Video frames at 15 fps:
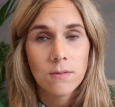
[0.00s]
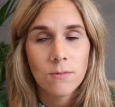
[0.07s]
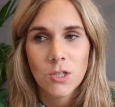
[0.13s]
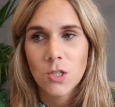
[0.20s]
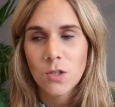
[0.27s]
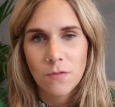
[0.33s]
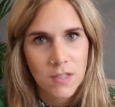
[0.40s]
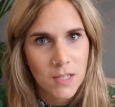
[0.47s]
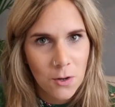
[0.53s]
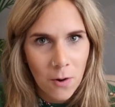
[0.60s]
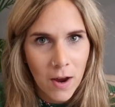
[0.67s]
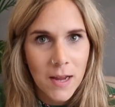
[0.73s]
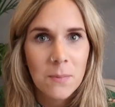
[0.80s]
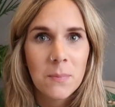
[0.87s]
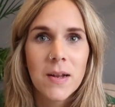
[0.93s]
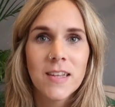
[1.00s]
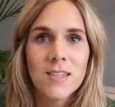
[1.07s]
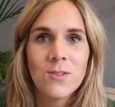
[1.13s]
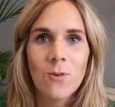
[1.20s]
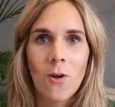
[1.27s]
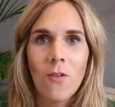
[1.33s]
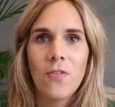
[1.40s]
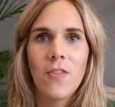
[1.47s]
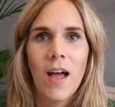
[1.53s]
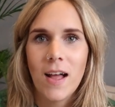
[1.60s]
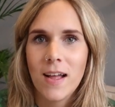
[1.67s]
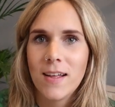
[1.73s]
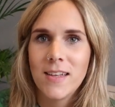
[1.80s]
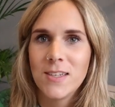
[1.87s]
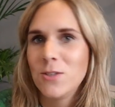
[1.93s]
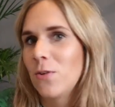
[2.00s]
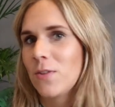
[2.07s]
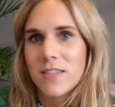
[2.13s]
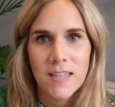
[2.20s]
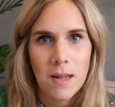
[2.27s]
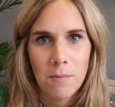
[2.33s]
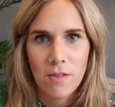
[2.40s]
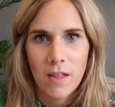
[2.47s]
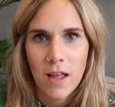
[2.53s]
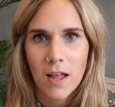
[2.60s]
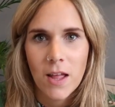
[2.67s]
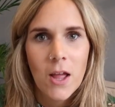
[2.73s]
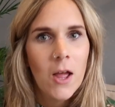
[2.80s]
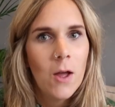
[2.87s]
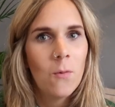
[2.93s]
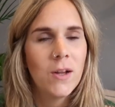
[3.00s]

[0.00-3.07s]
which is obviously great, but it's not that, it's not the same thing.